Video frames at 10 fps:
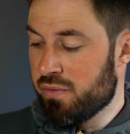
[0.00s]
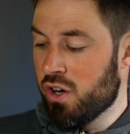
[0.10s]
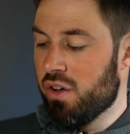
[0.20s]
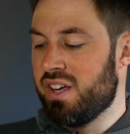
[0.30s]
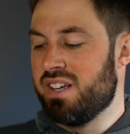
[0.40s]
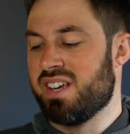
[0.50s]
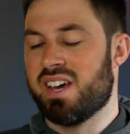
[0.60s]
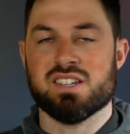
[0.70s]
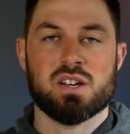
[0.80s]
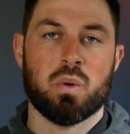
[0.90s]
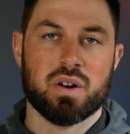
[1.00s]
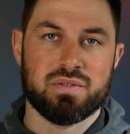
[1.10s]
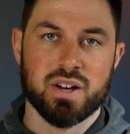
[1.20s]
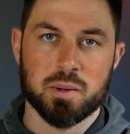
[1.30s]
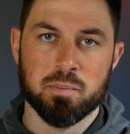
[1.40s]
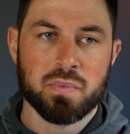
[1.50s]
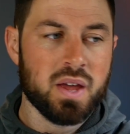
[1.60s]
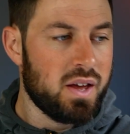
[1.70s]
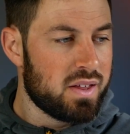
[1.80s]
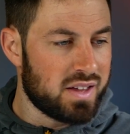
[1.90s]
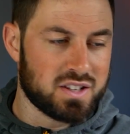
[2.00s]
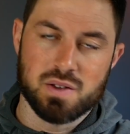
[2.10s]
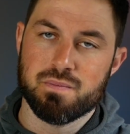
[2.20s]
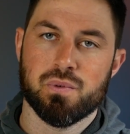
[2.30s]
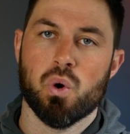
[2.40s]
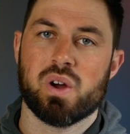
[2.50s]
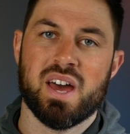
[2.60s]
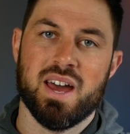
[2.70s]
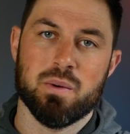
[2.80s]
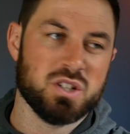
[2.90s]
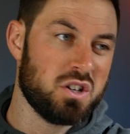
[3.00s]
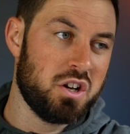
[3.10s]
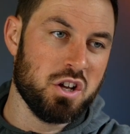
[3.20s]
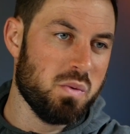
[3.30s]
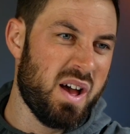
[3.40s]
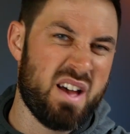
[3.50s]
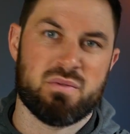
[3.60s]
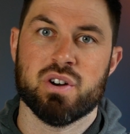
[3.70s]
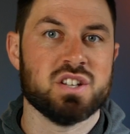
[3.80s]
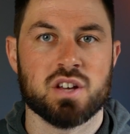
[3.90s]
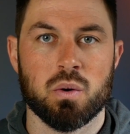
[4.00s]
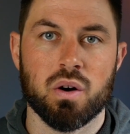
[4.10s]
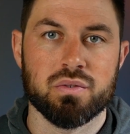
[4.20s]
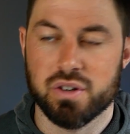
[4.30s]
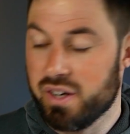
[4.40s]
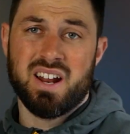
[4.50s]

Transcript: I've got these in case I want to film things in 4K, which I do every so often.